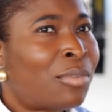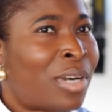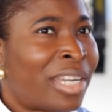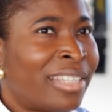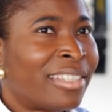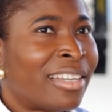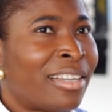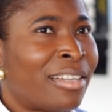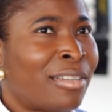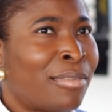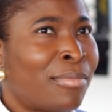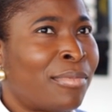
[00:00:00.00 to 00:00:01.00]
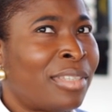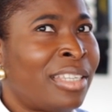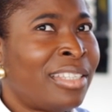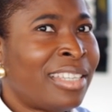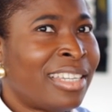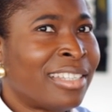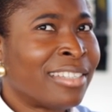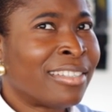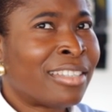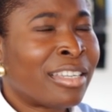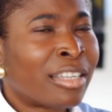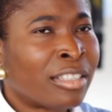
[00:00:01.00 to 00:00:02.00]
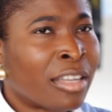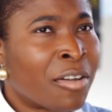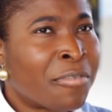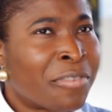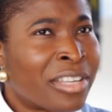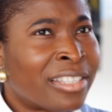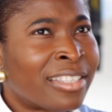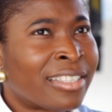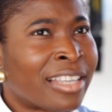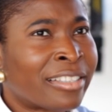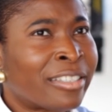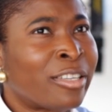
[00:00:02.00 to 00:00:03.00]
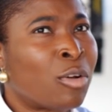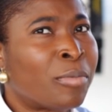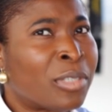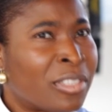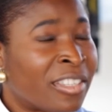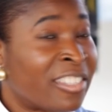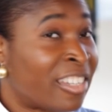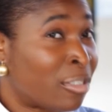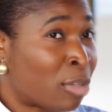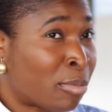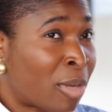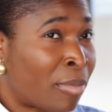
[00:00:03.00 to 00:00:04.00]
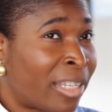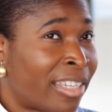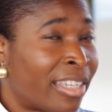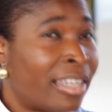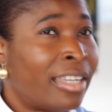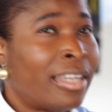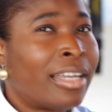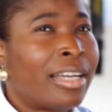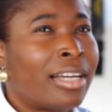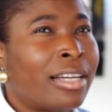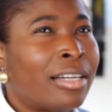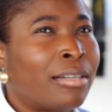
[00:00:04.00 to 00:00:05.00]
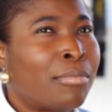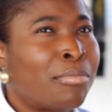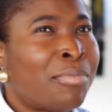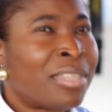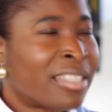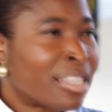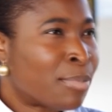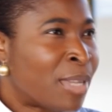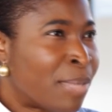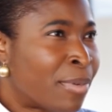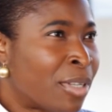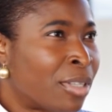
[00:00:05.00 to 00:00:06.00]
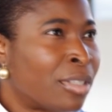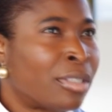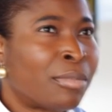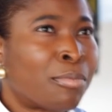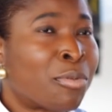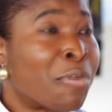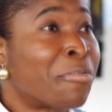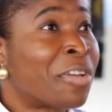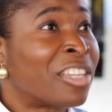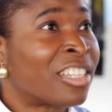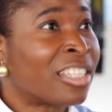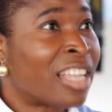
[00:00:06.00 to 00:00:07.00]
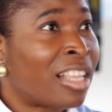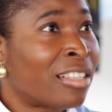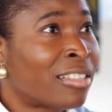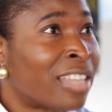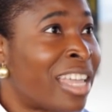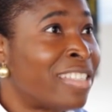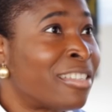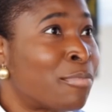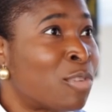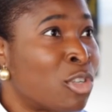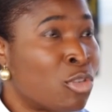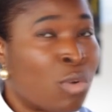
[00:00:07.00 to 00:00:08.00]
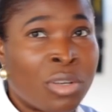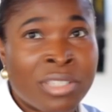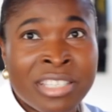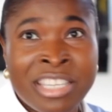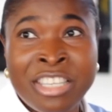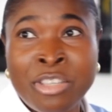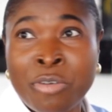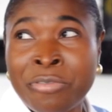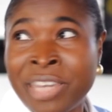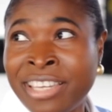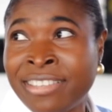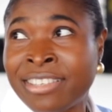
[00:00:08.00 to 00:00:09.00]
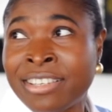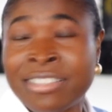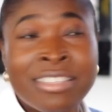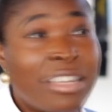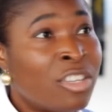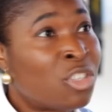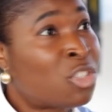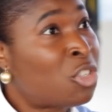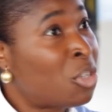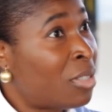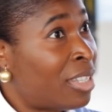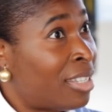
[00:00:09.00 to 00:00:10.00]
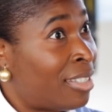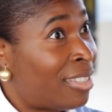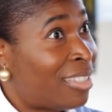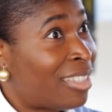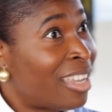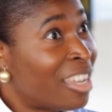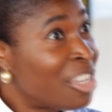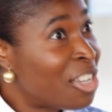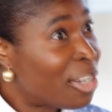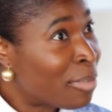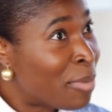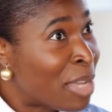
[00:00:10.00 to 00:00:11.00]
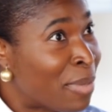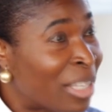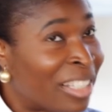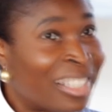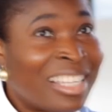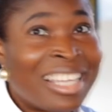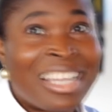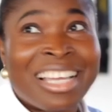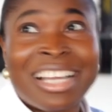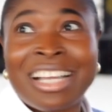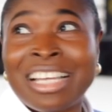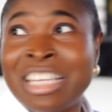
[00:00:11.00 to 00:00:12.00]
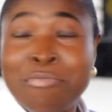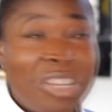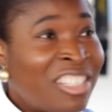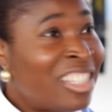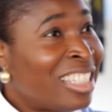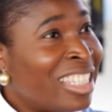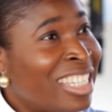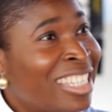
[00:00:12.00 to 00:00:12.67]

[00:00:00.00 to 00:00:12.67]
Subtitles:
Right, indeed. The conference is actually open to the general public, business people, professionals, entrepreneurs, innovators, students, young people, emerging